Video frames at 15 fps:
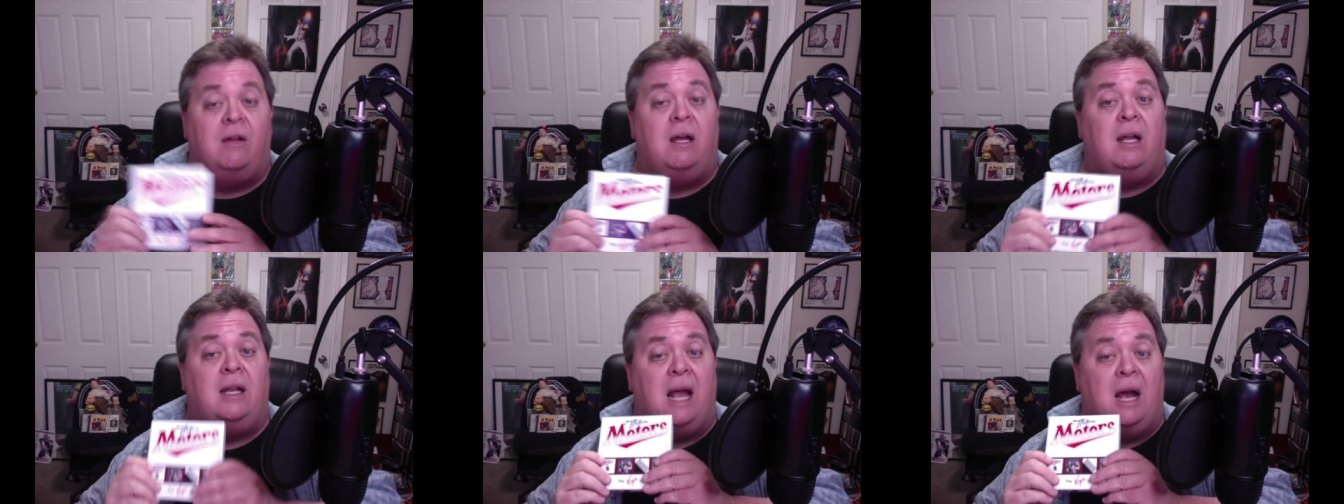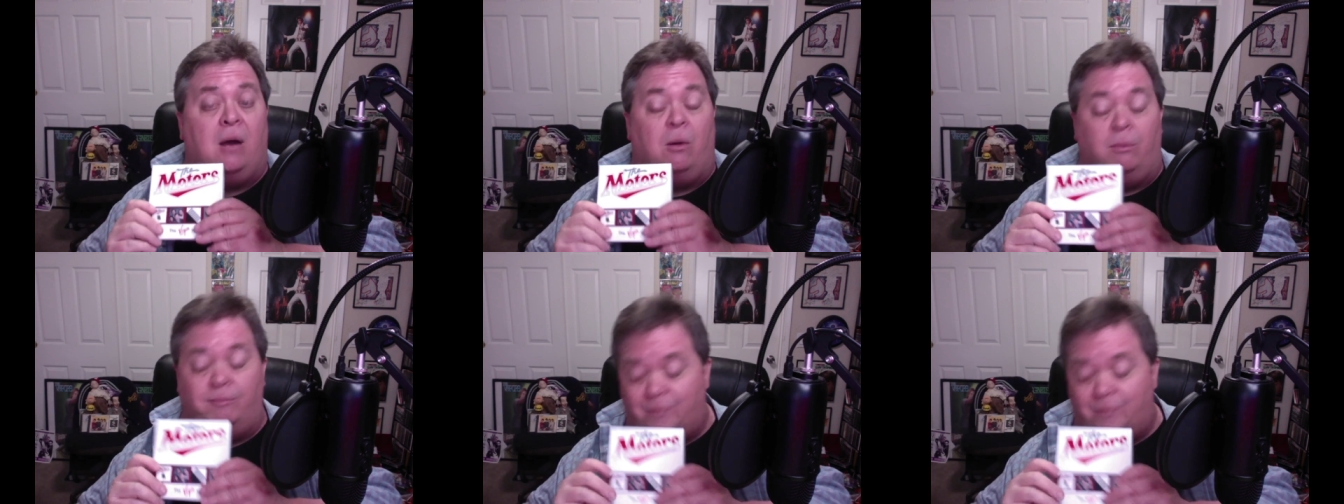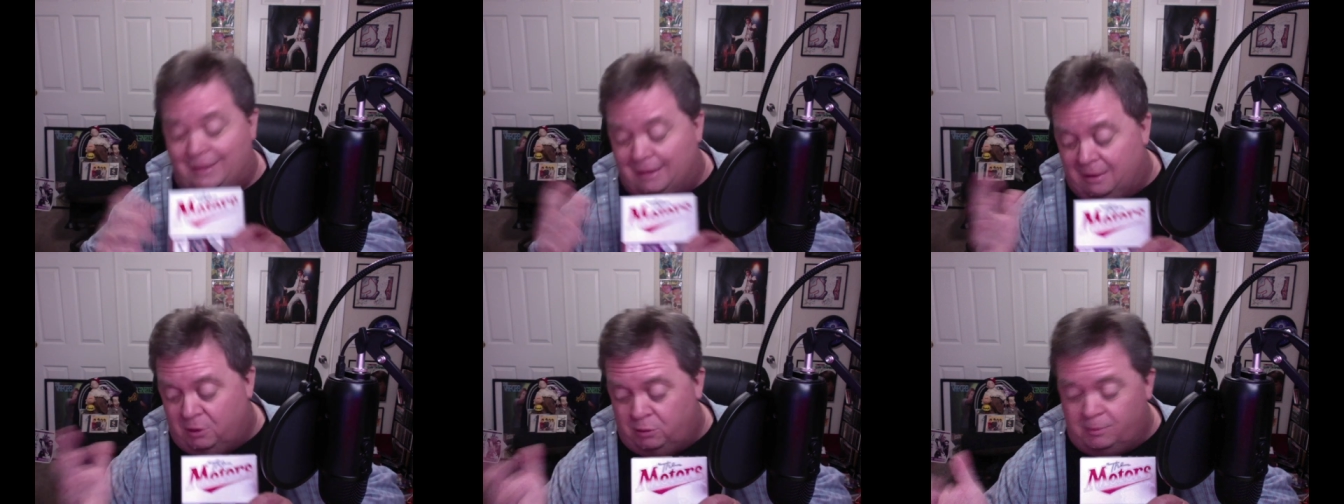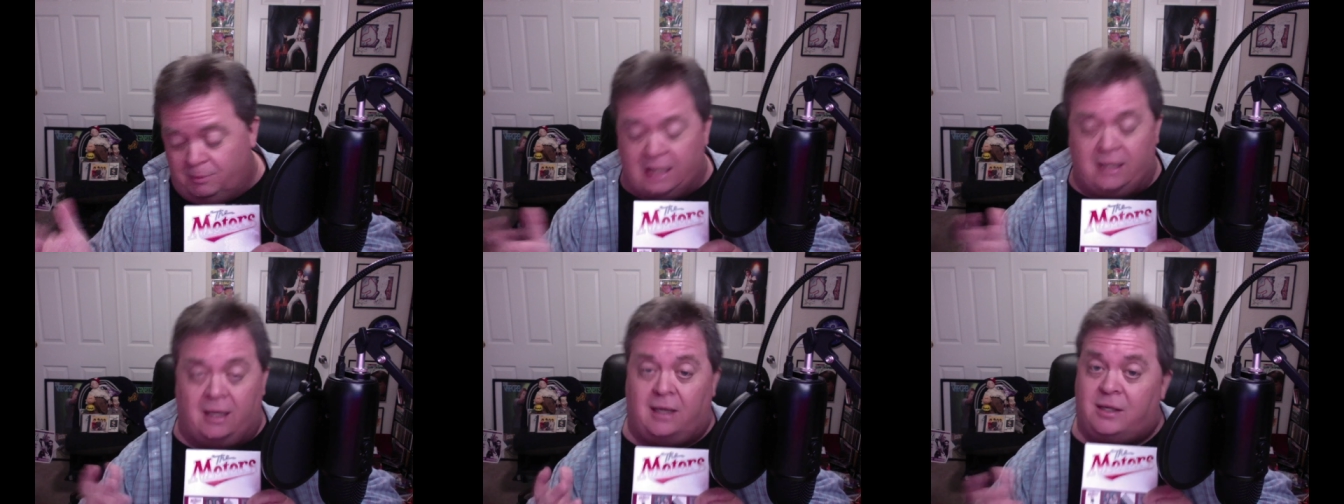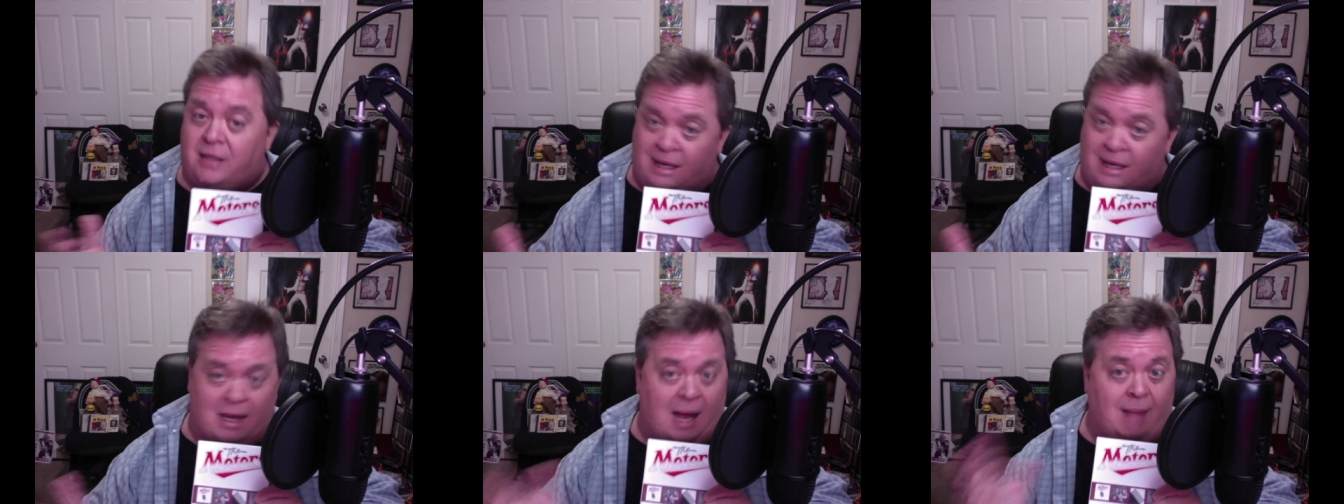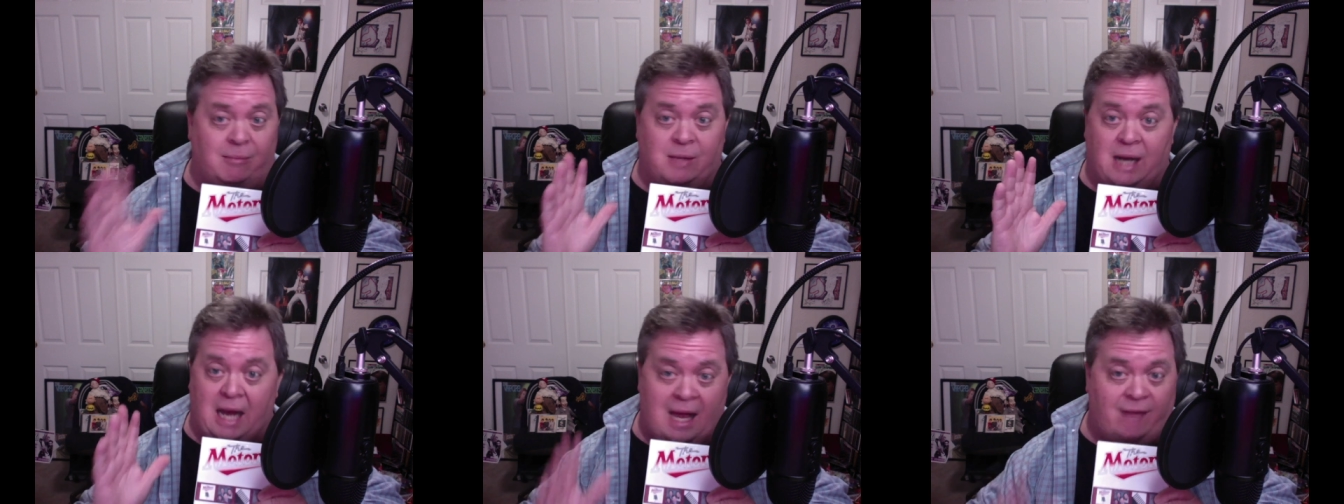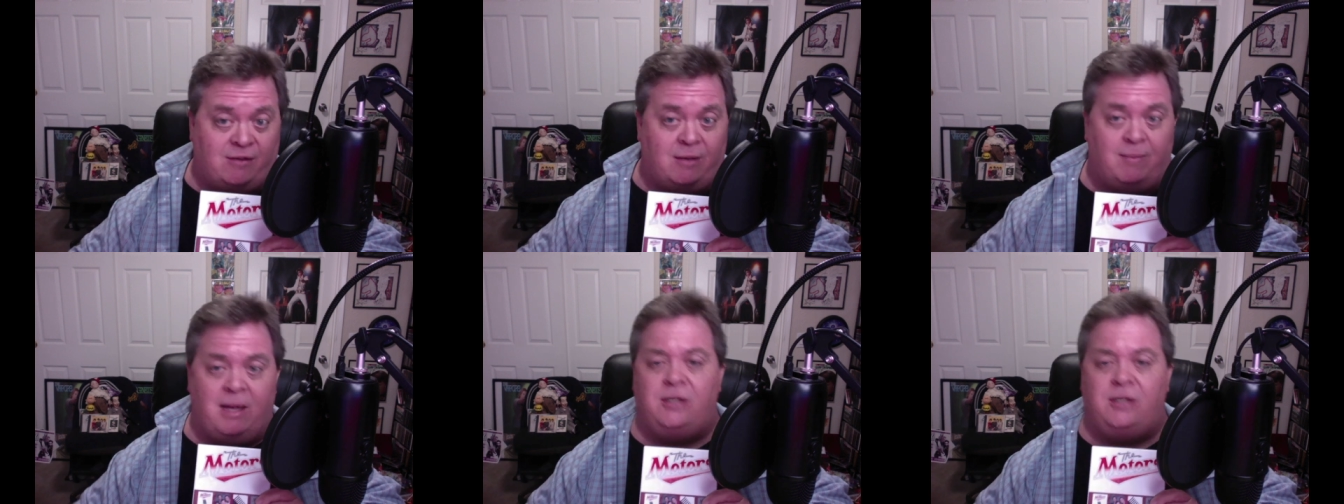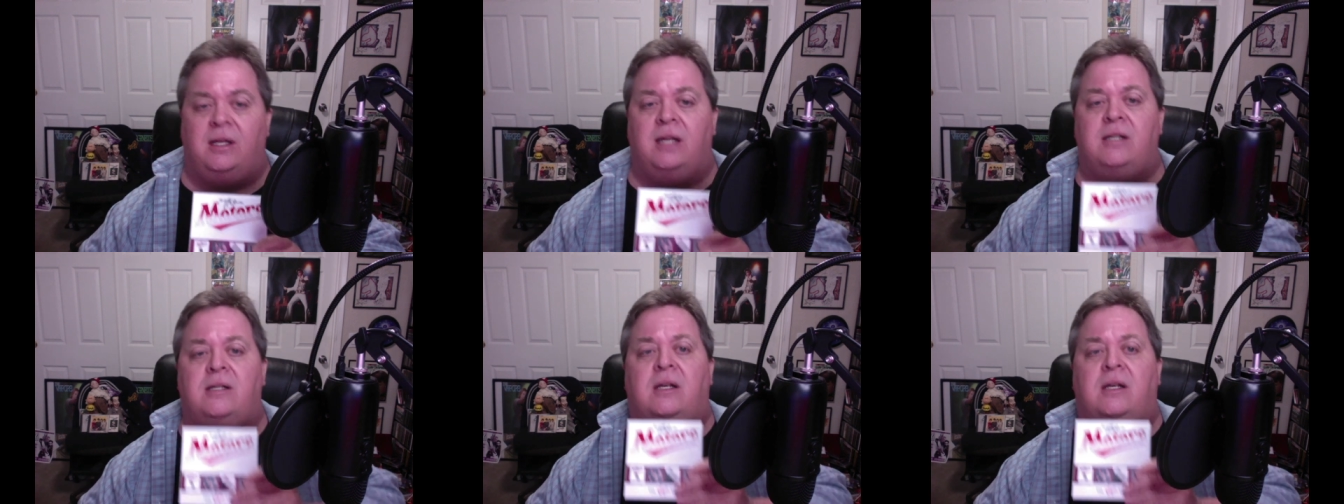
Now, oh my gosh, I, am going to have to mention this.